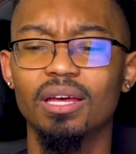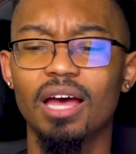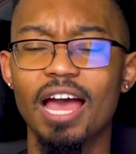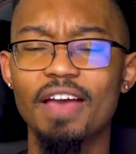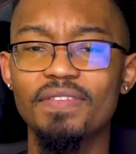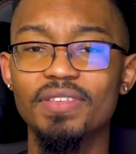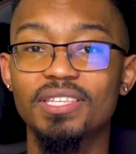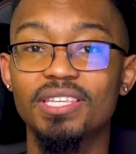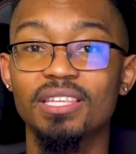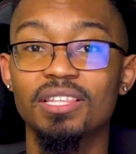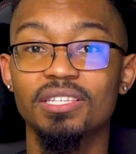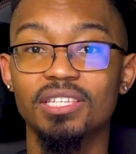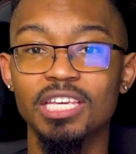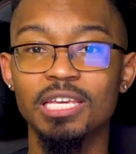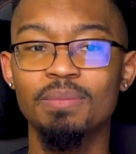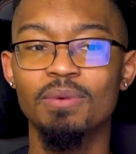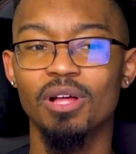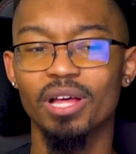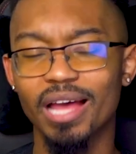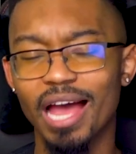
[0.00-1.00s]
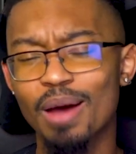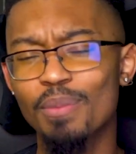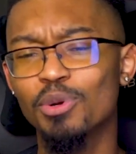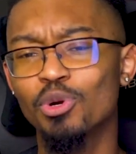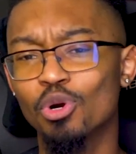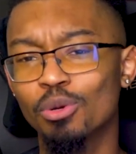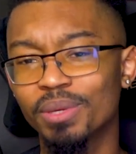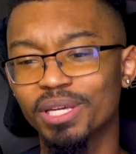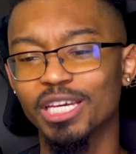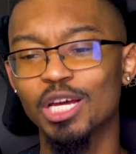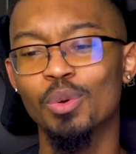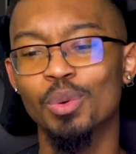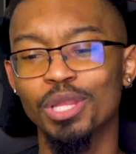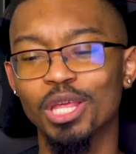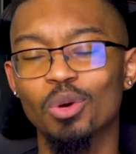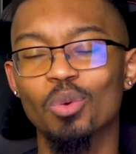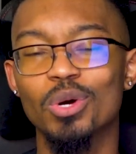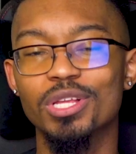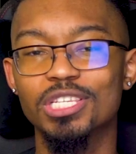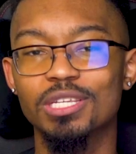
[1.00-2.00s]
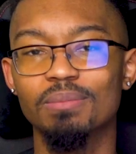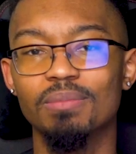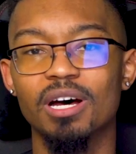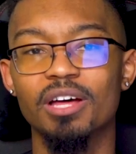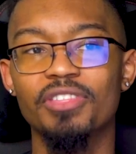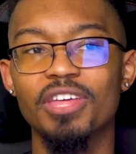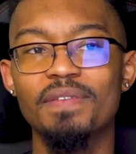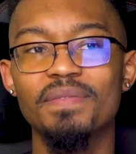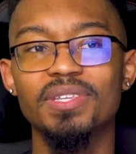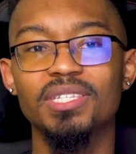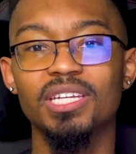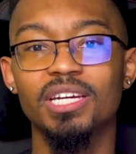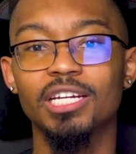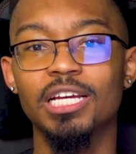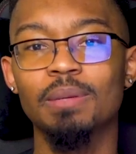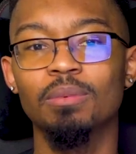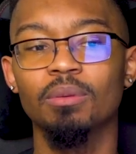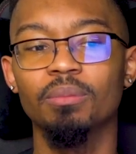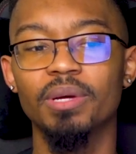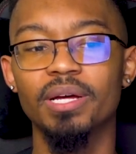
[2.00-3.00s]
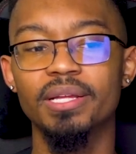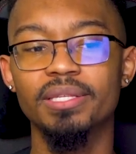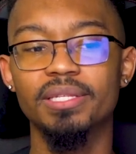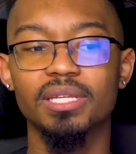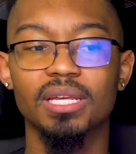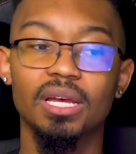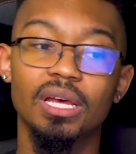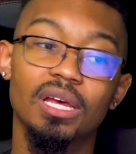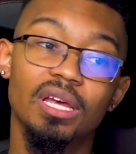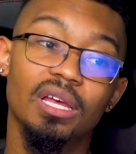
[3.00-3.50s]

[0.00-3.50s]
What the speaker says: I haven't seen this email. Like, I would normally get one like once a month. I haven't seen it in a couple months.